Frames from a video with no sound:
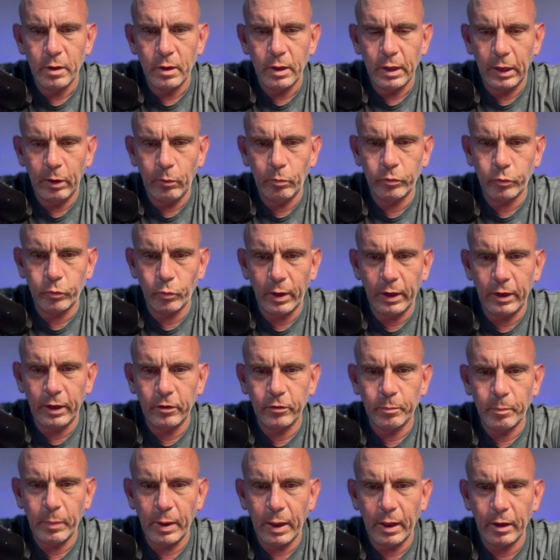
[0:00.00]
He was
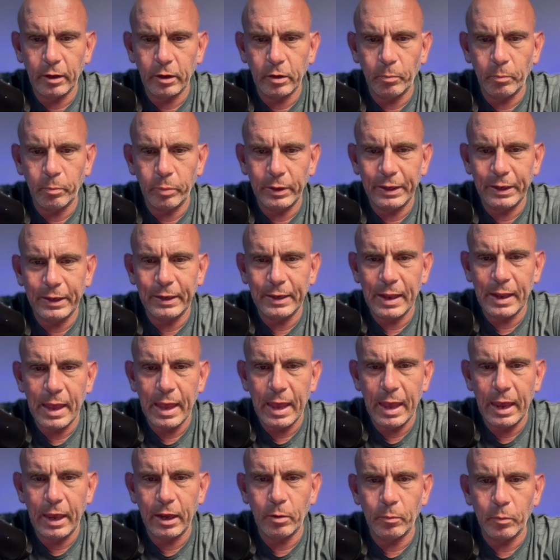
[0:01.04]
raised by a complete
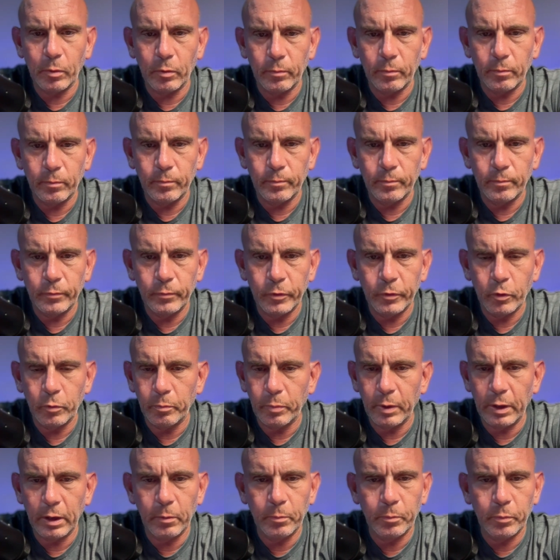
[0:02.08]
animal, who'd
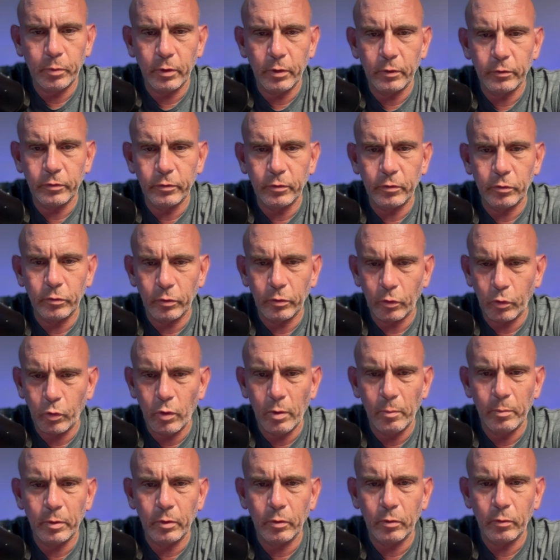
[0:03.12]
been in prison, who's a
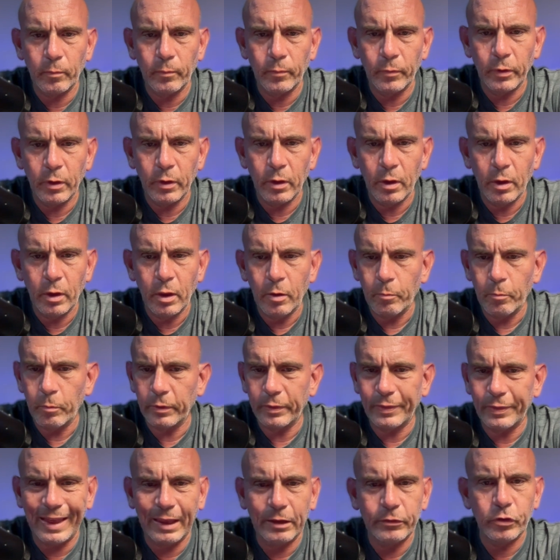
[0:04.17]
criminal,
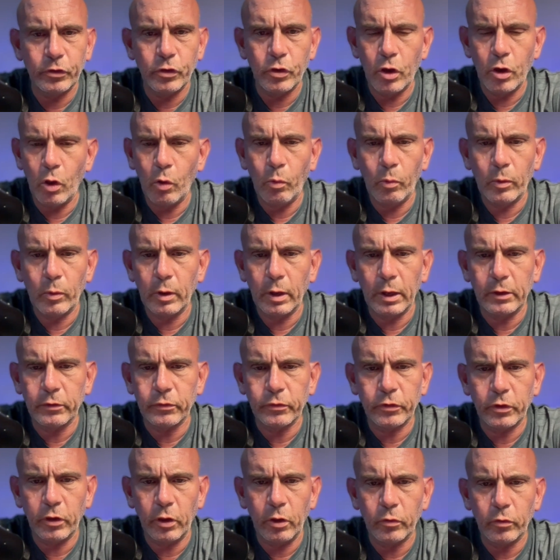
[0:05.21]
but that's no
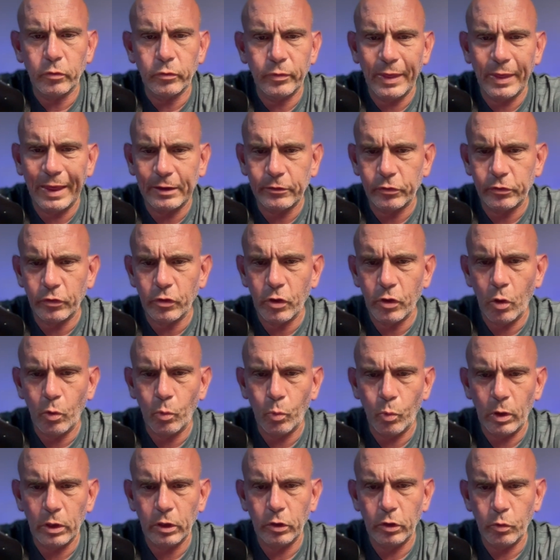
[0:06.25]
excuse.
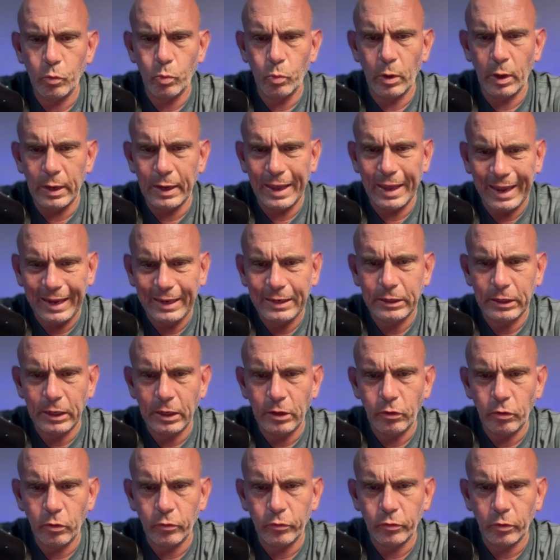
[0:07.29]
When you at
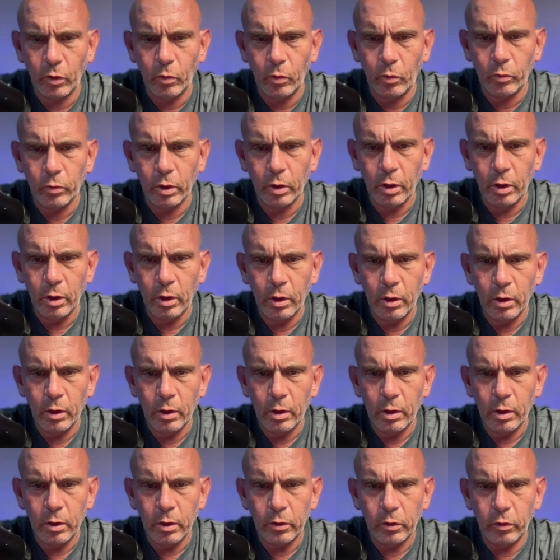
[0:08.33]
18 years old,
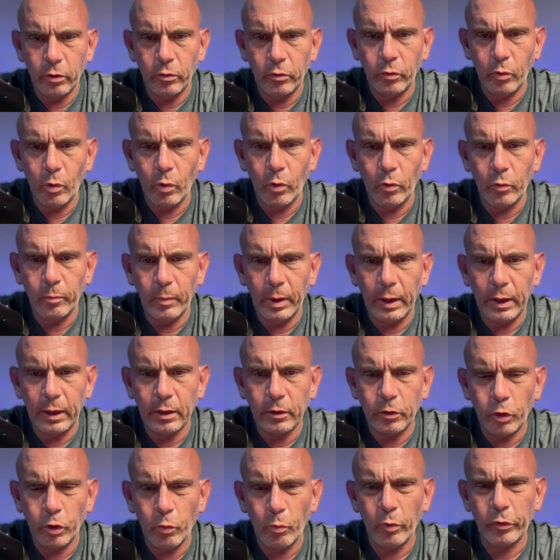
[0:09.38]
you're your own
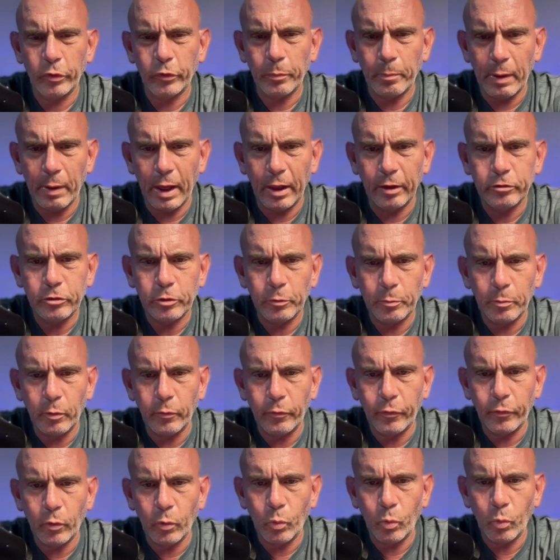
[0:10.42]
man. You're responsible
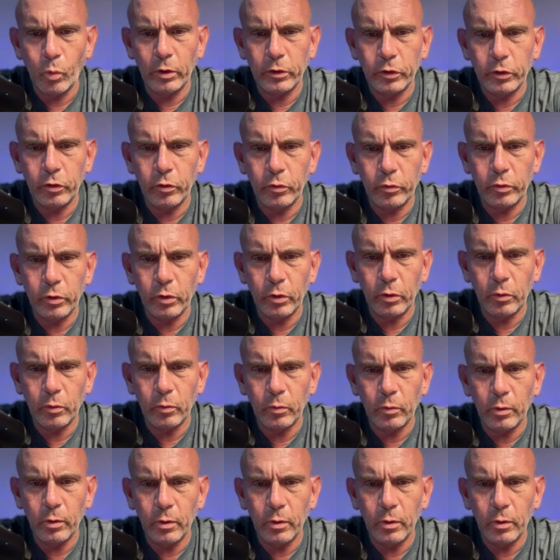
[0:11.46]
for what you do.